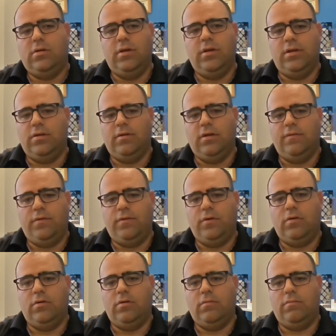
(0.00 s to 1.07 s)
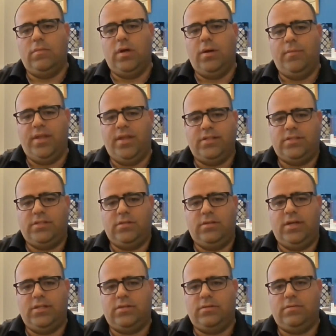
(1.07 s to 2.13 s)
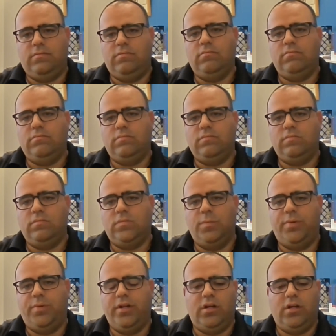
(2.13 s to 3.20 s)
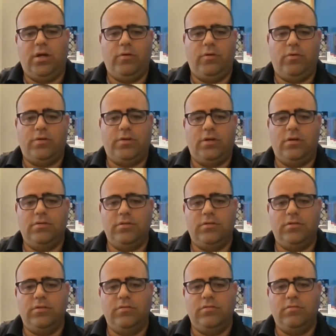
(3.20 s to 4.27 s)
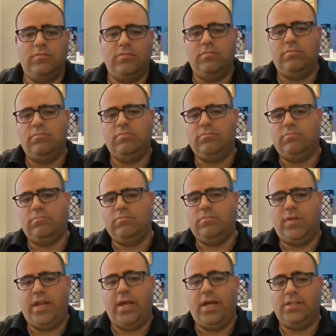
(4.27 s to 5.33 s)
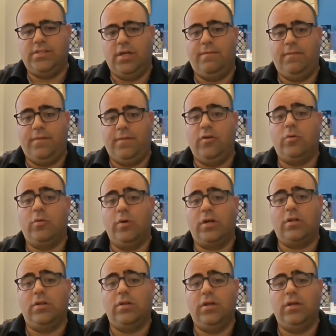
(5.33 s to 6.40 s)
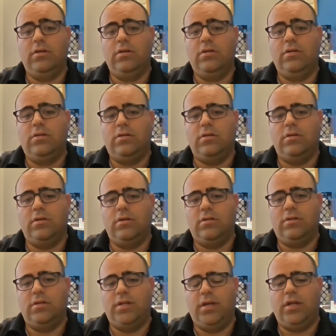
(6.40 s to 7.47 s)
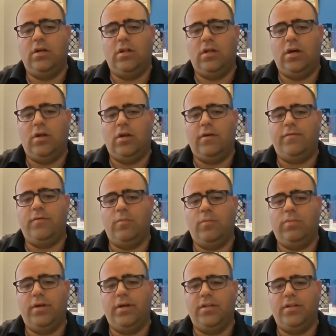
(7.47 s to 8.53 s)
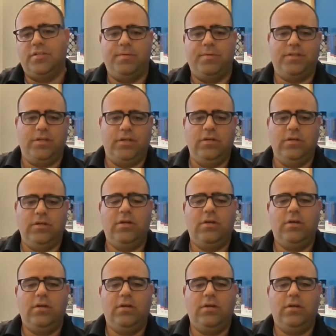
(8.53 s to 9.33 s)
And if you're, that's depending on how many returns you do, that adds up very quickly to taking a lot off your plate, especially